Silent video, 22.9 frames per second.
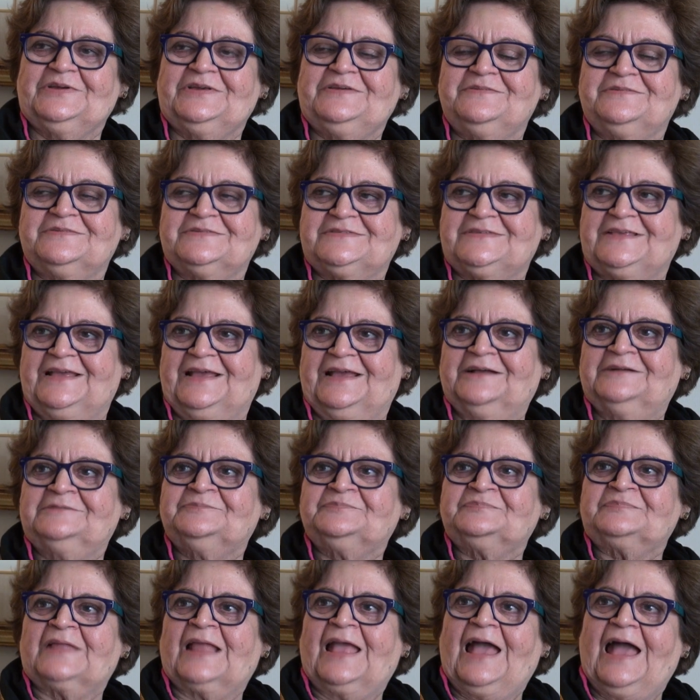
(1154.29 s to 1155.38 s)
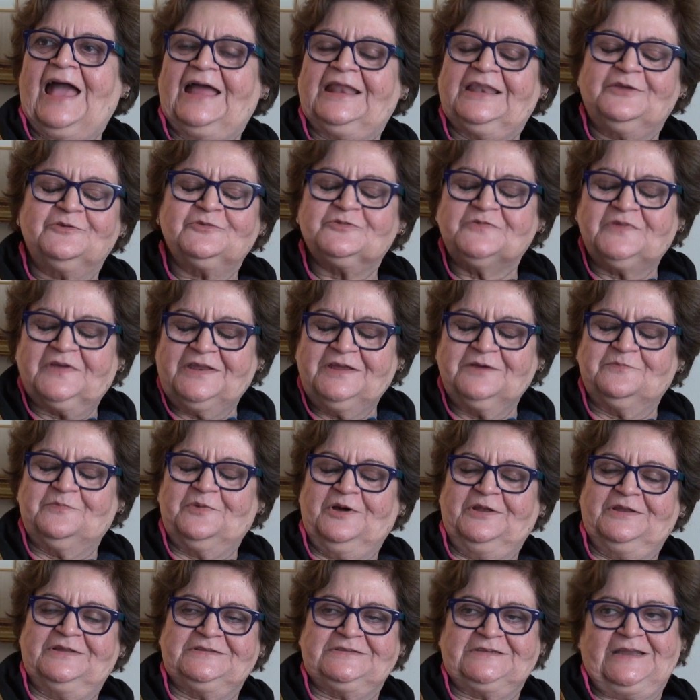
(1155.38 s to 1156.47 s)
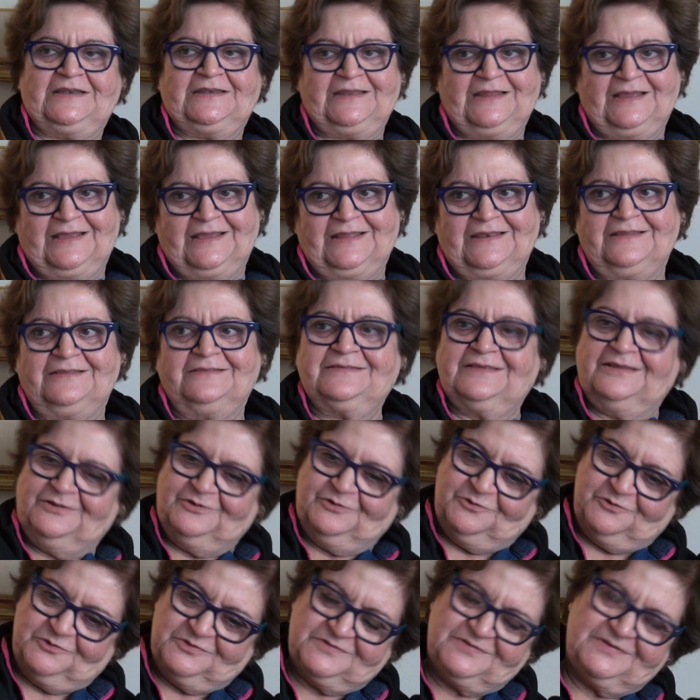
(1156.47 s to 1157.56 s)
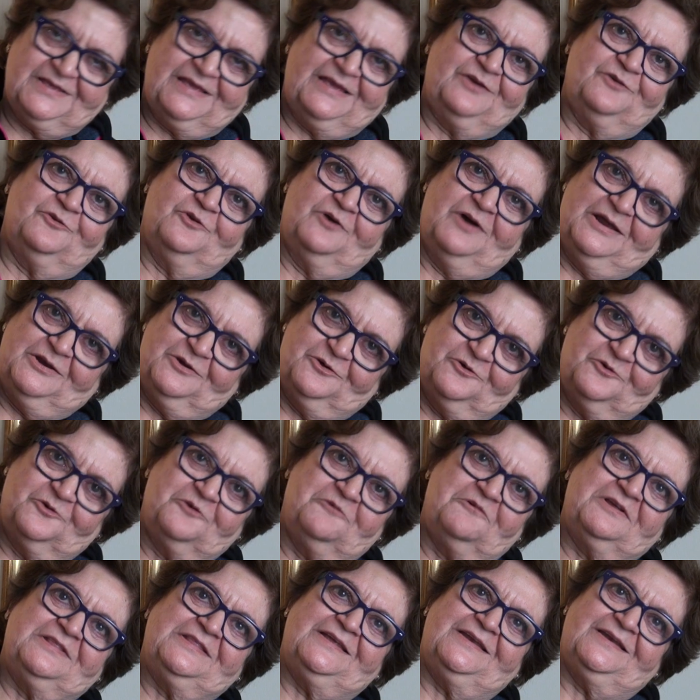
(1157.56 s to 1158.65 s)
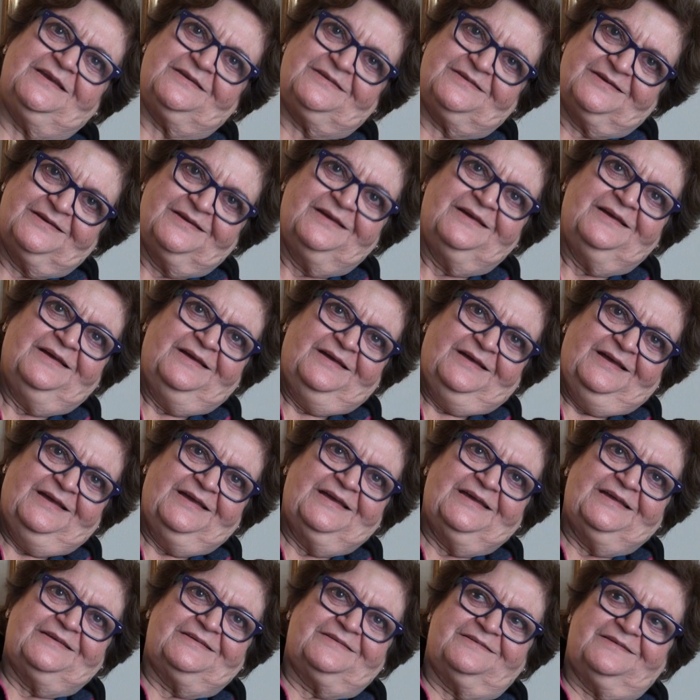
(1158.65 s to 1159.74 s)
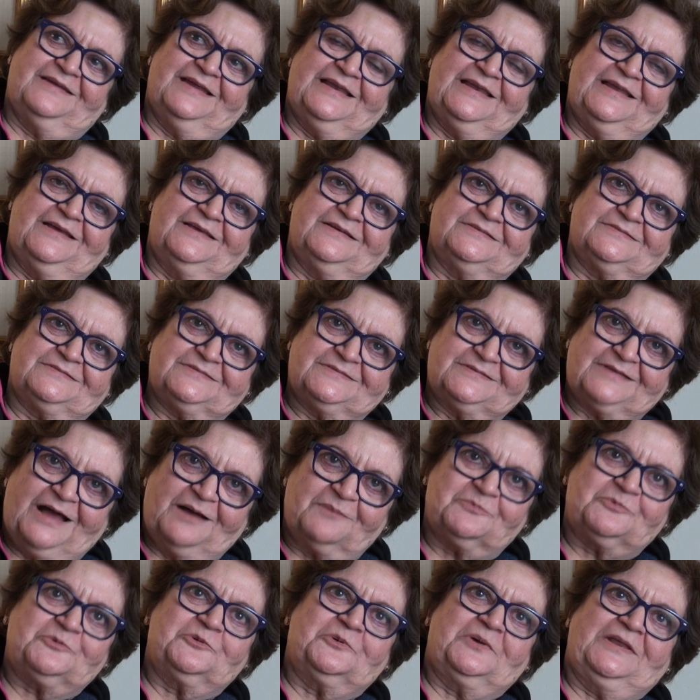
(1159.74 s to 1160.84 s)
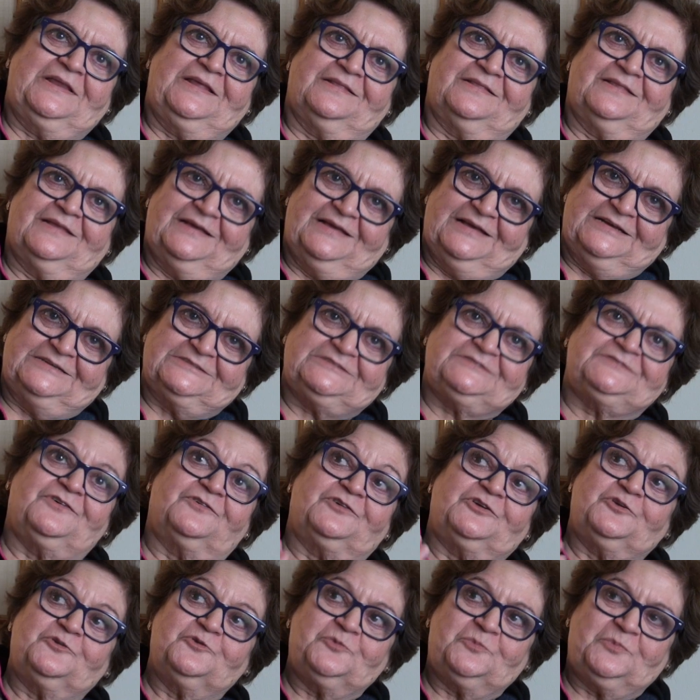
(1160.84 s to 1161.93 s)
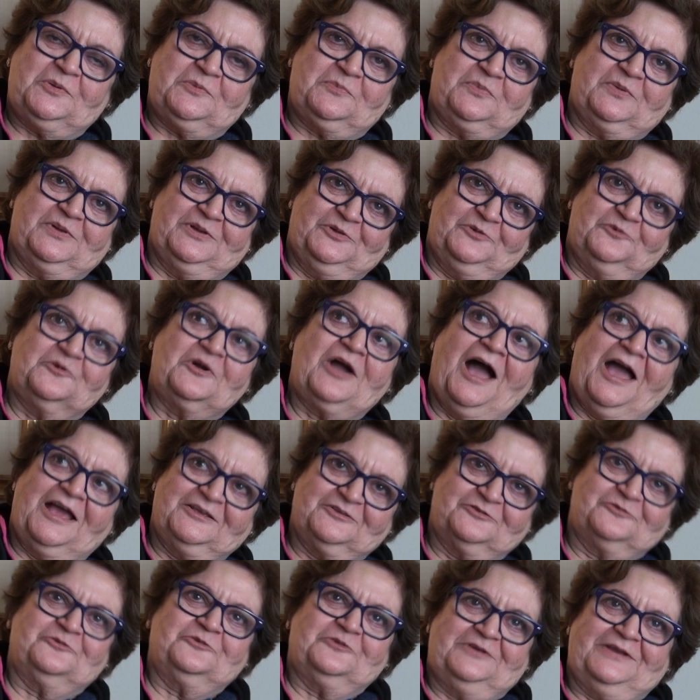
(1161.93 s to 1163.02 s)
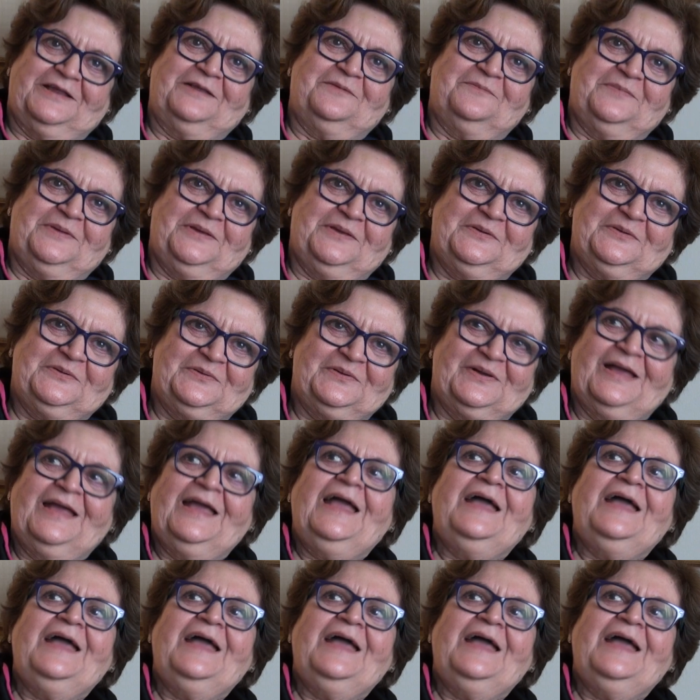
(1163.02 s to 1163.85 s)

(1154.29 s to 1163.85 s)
So he would say, and he was very apologetic, and he would say, I don't know whether it really is up to anything. It's for you people, you guys to tell me.